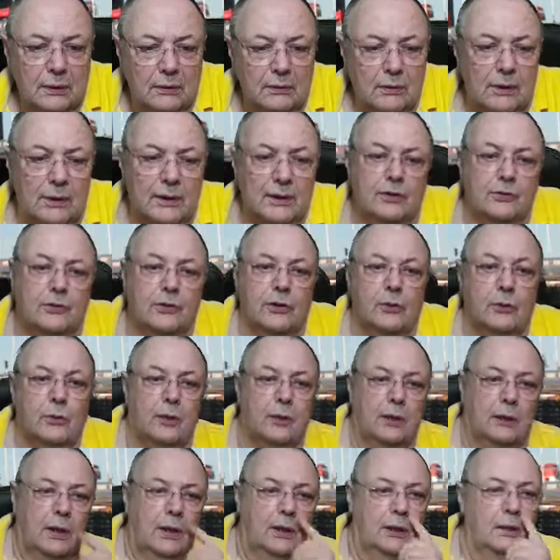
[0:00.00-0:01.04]
Right, that's cool.
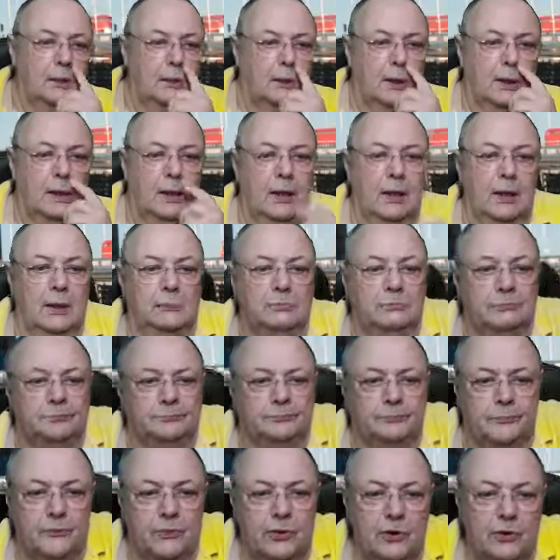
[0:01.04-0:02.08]
Okay.
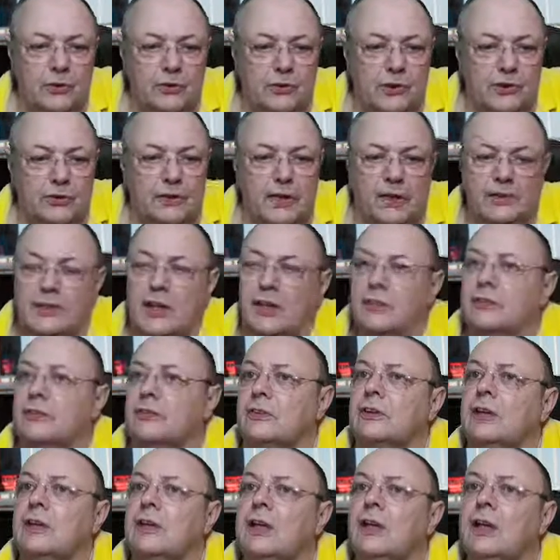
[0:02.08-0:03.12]
Because it
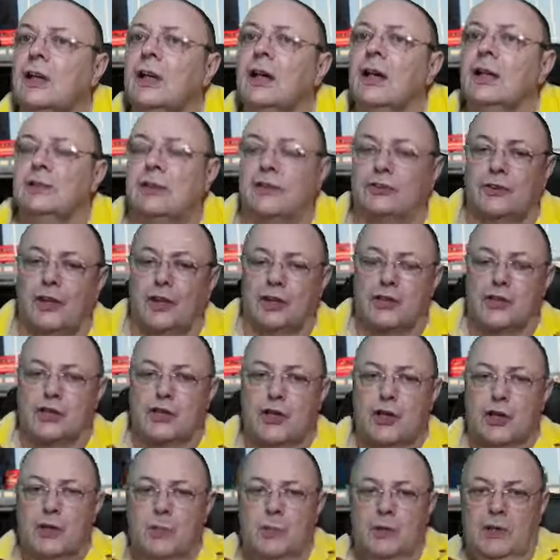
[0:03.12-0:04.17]
doesn't actually
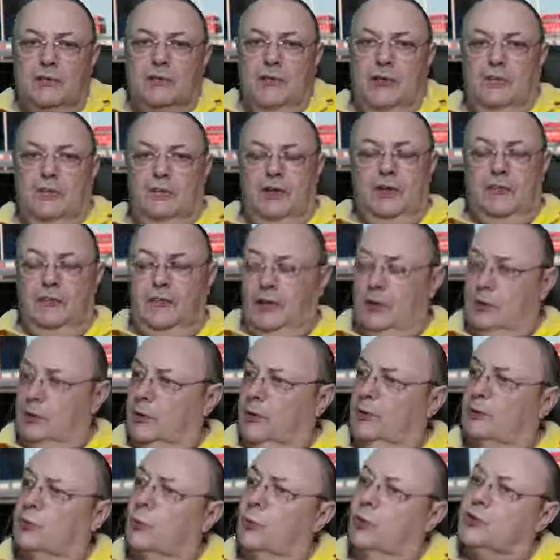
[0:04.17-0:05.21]
tell me if
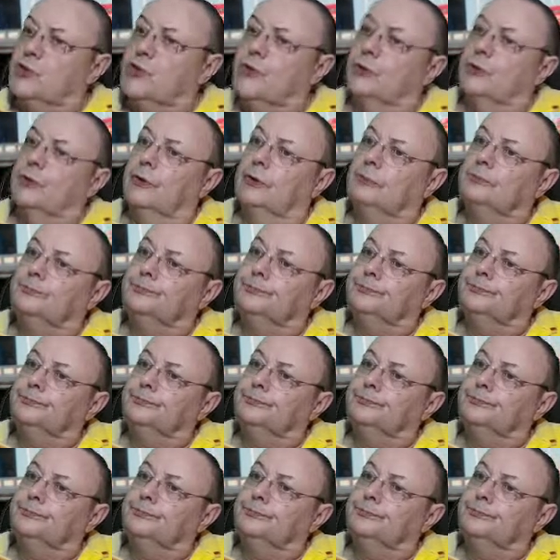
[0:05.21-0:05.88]
anybody's watching or not.